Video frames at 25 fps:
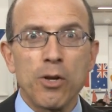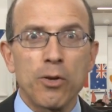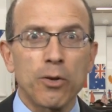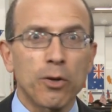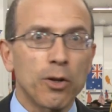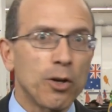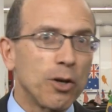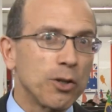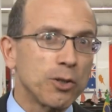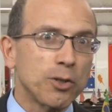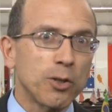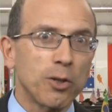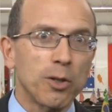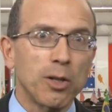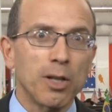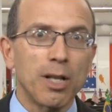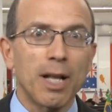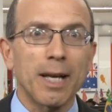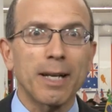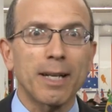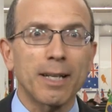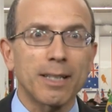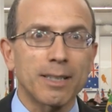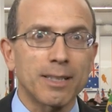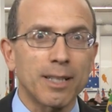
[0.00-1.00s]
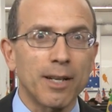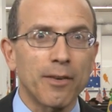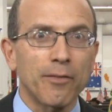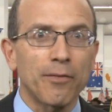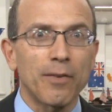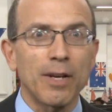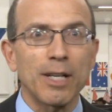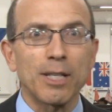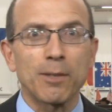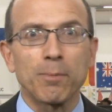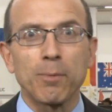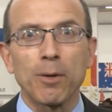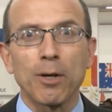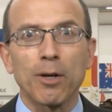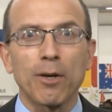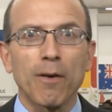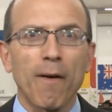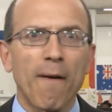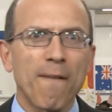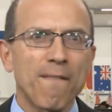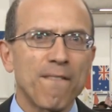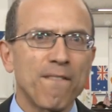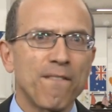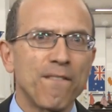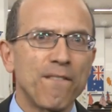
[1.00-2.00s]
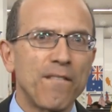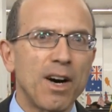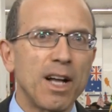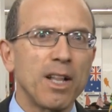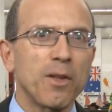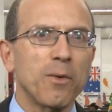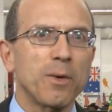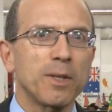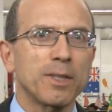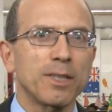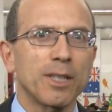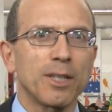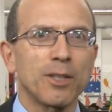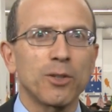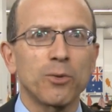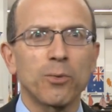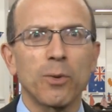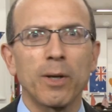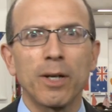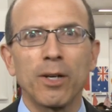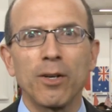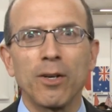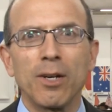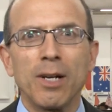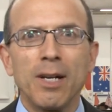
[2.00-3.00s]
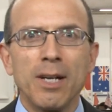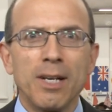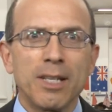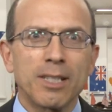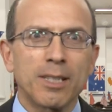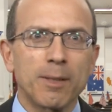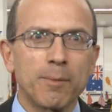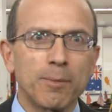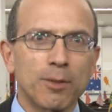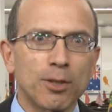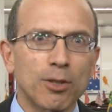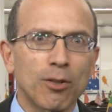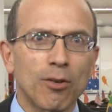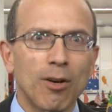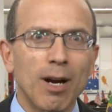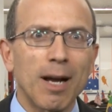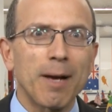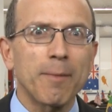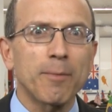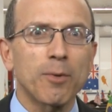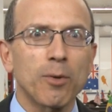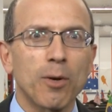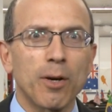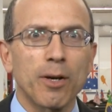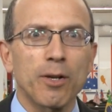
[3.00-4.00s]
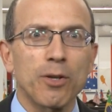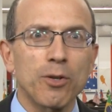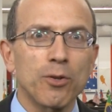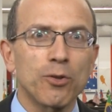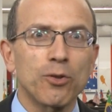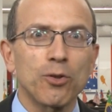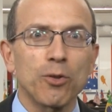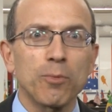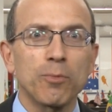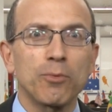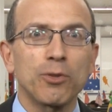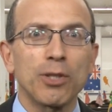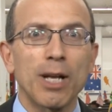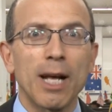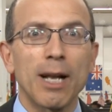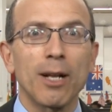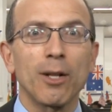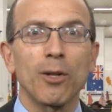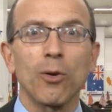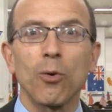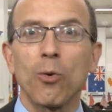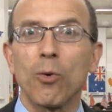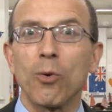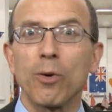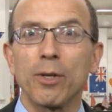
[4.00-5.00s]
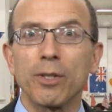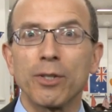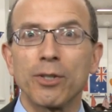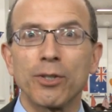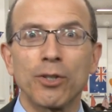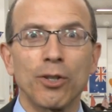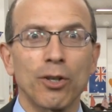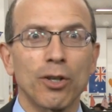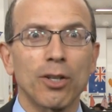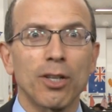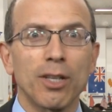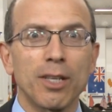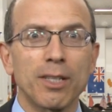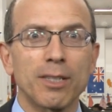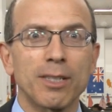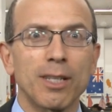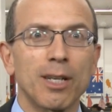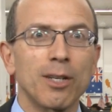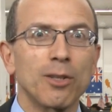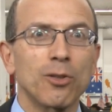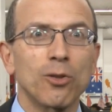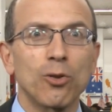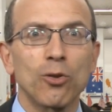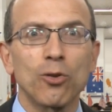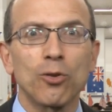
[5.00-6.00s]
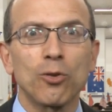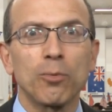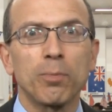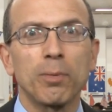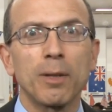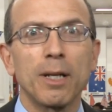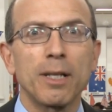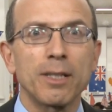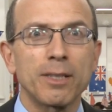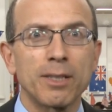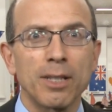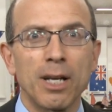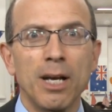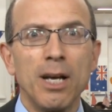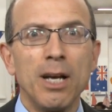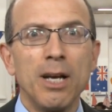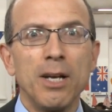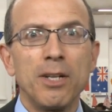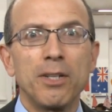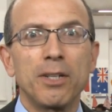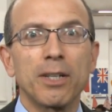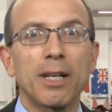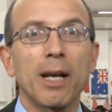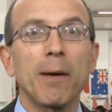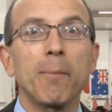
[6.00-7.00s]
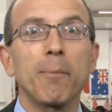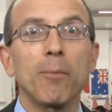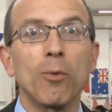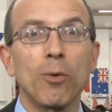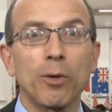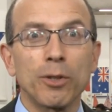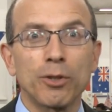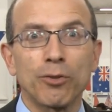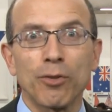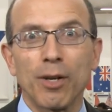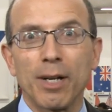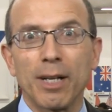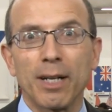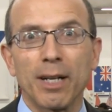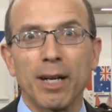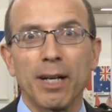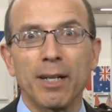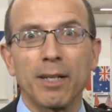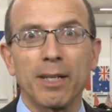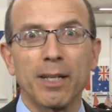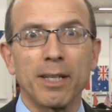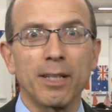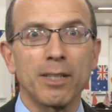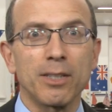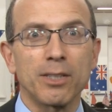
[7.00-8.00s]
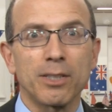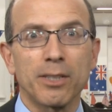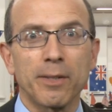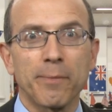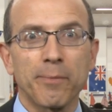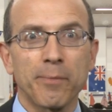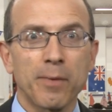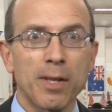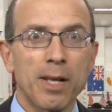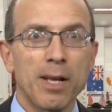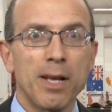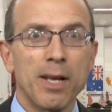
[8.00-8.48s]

You can also like us on Facebook, follow us on Twitter, subscribe to our YouTube channel, or circle us on Google Plus to get more trading ideas.